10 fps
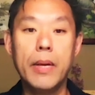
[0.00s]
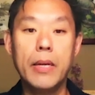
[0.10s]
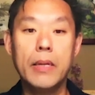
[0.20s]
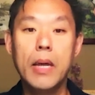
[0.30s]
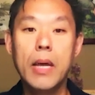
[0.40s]

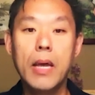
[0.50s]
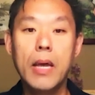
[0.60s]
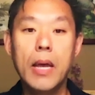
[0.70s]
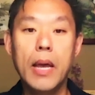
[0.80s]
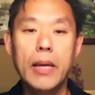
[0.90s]

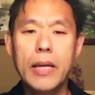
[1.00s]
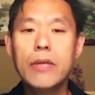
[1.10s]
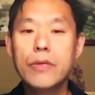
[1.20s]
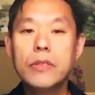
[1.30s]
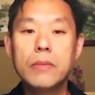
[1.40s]
And I
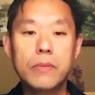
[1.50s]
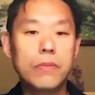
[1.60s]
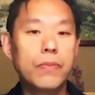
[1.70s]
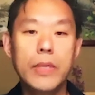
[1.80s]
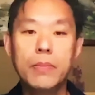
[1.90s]
used to
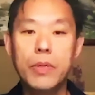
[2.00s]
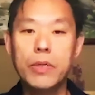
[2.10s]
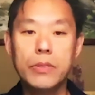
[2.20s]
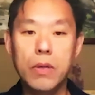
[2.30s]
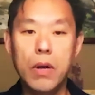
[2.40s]
read
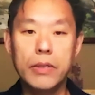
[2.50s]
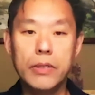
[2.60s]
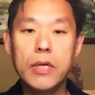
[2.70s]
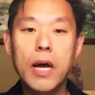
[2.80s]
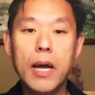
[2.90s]
books all the
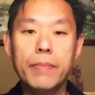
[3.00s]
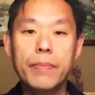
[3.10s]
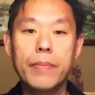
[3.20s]
time.